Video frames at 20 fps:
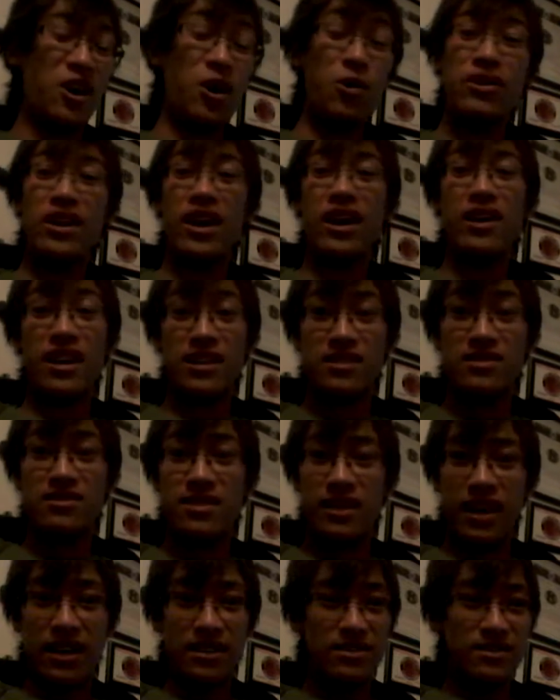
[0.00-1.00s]
Oh, yeah,
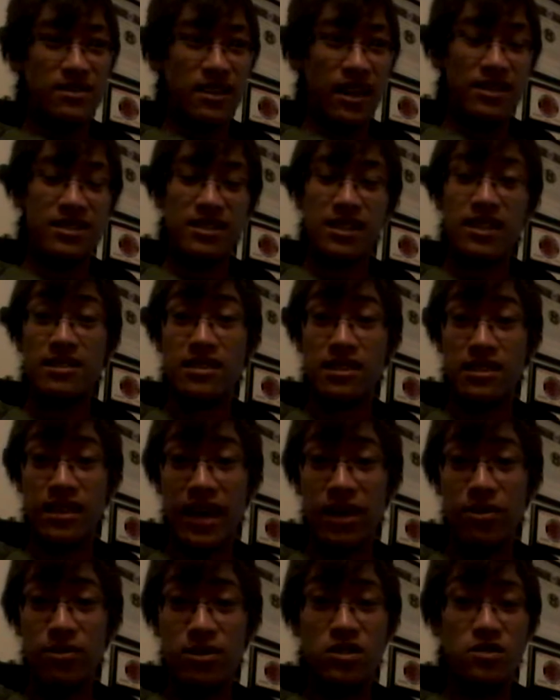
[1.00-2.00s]
as I said, it's a
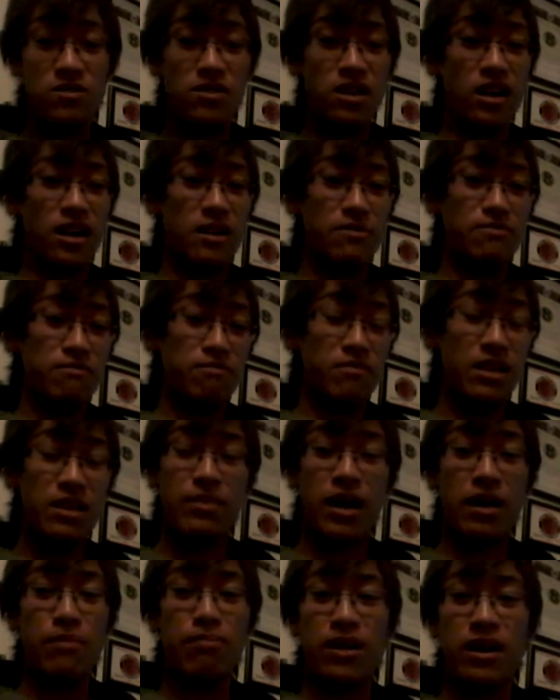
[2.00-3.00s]
language. Me
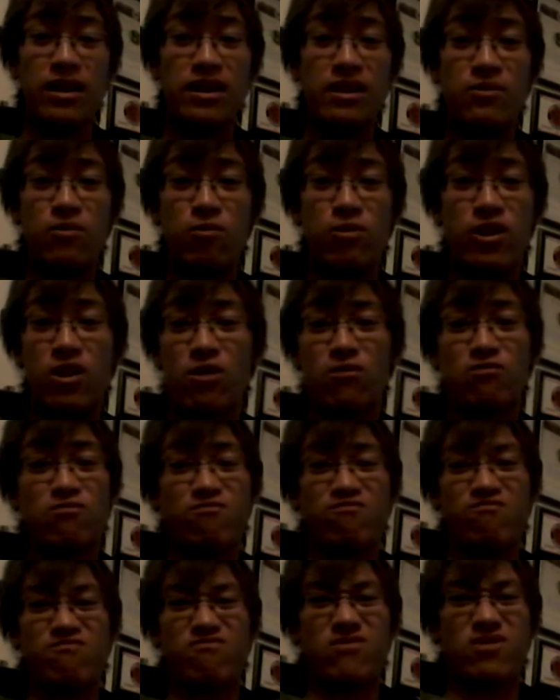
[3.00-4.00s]
and my buddy, we don't
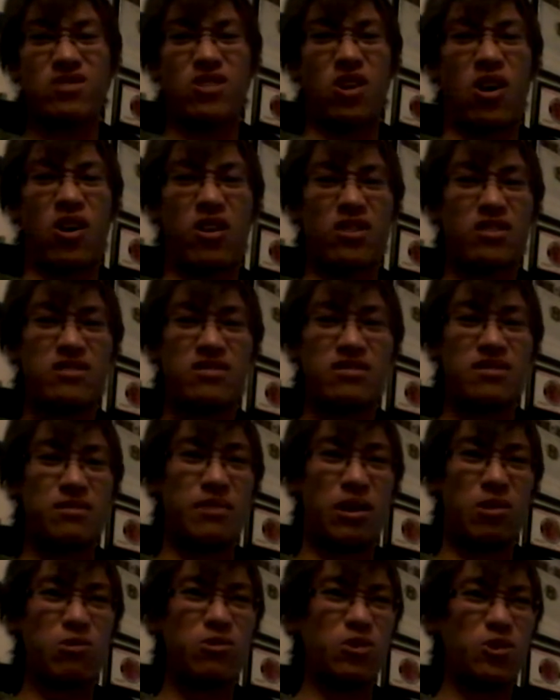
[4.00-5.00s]
talk
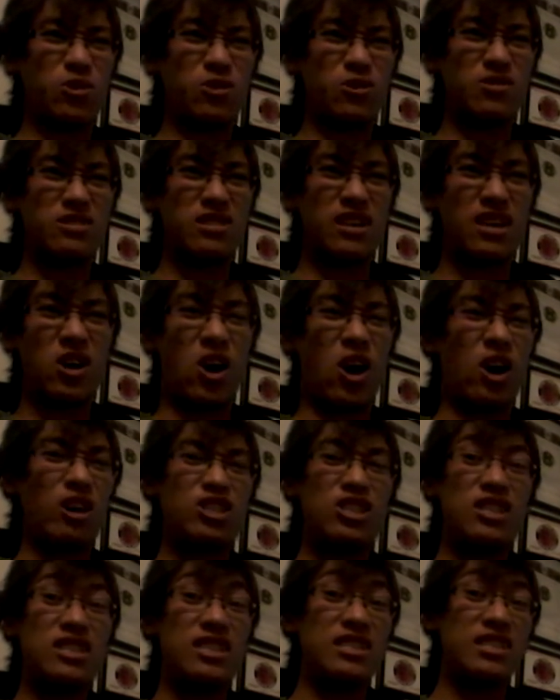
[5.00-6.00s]
about girls like, oh,
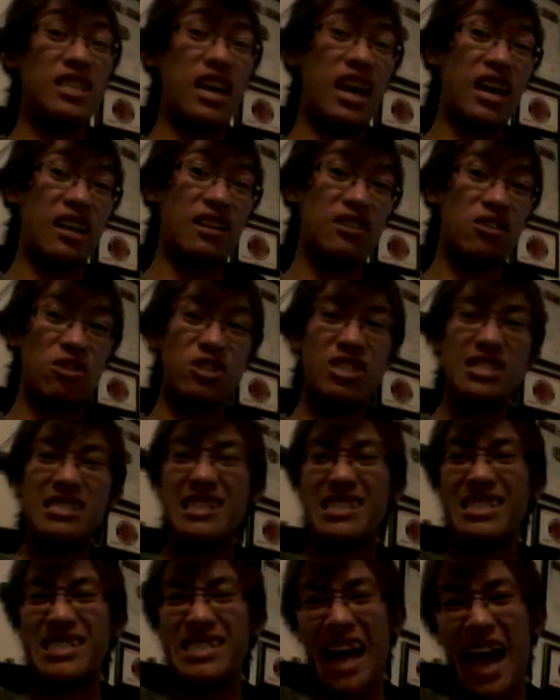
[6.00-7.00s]
she's a 10. Oh,
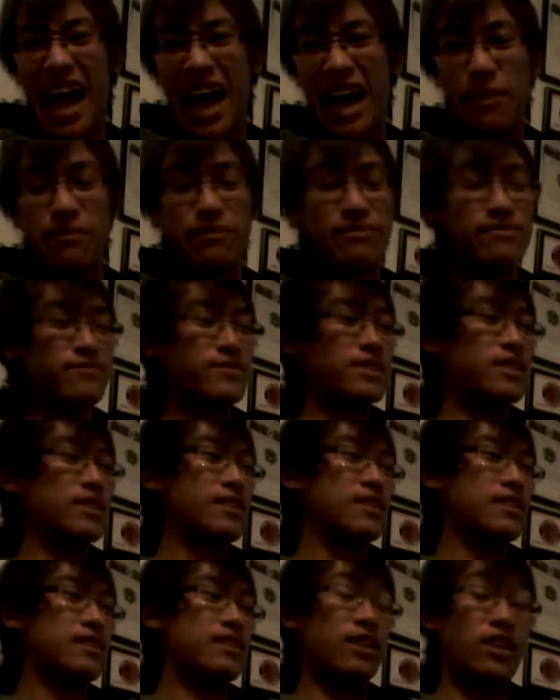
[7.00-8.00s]
she's a dime.
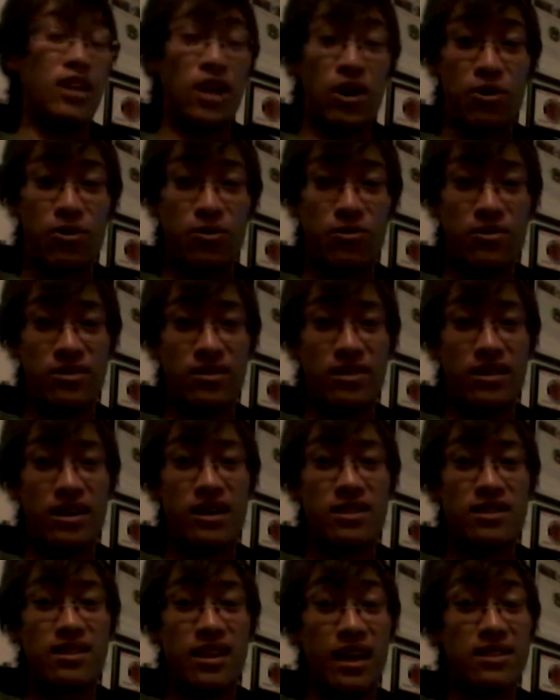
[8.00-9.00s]
No, we're
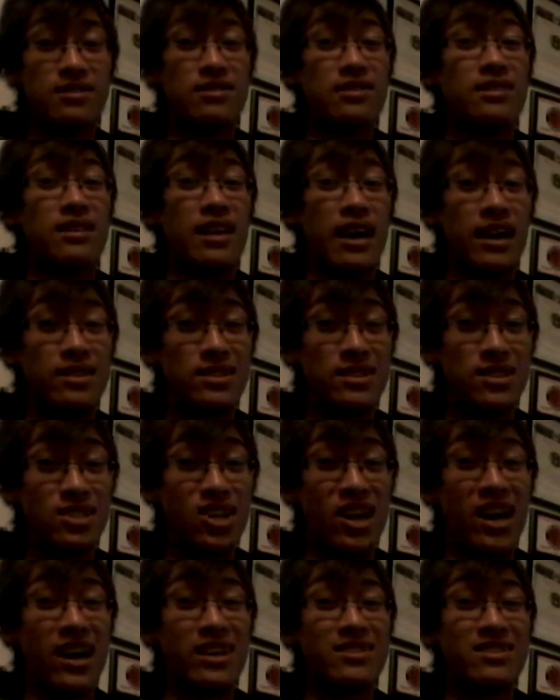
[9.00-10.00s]
like, that's a nice
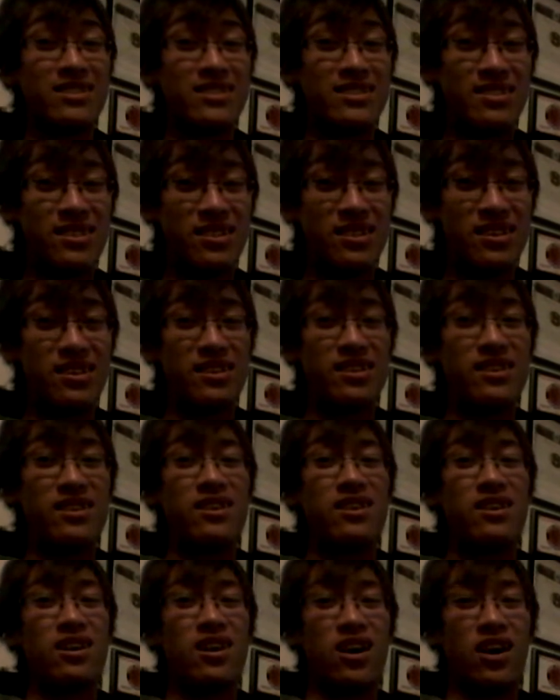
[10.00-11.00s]
chassis.
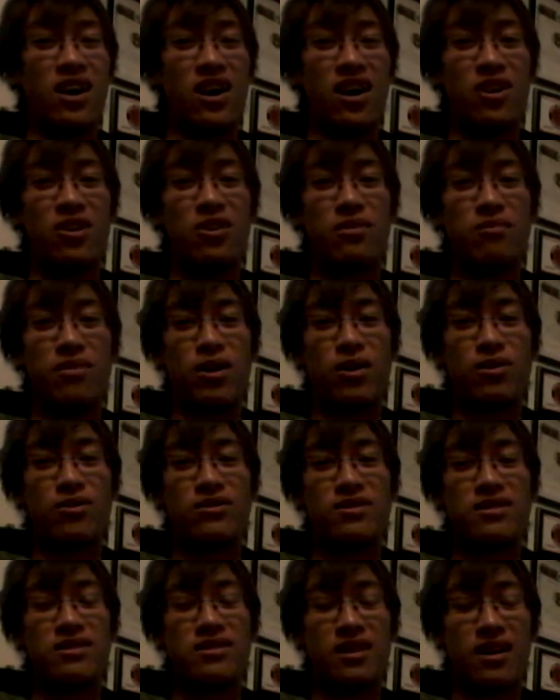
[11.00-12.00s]
Aw, her
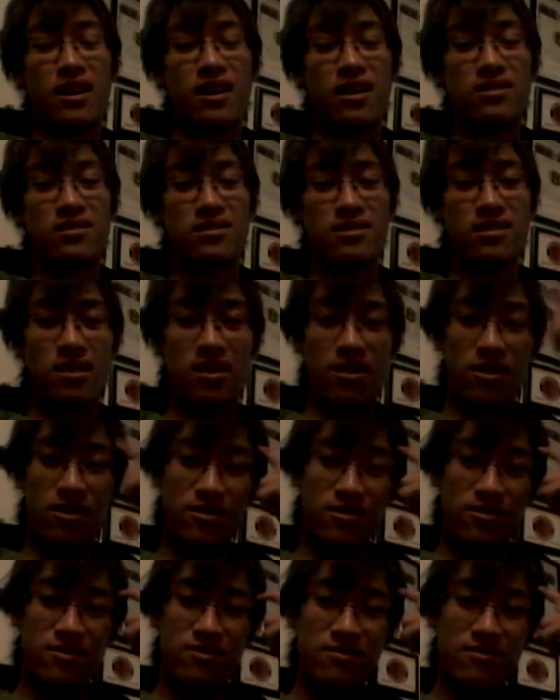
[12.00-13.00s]
motor sucks,
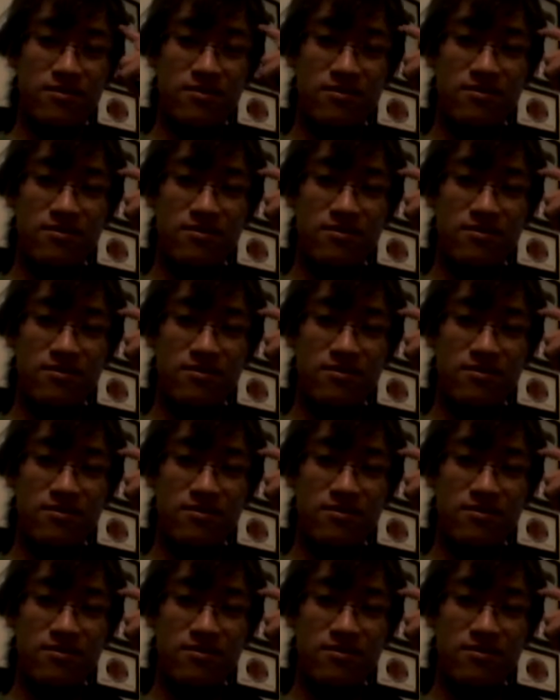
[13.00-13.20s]
though.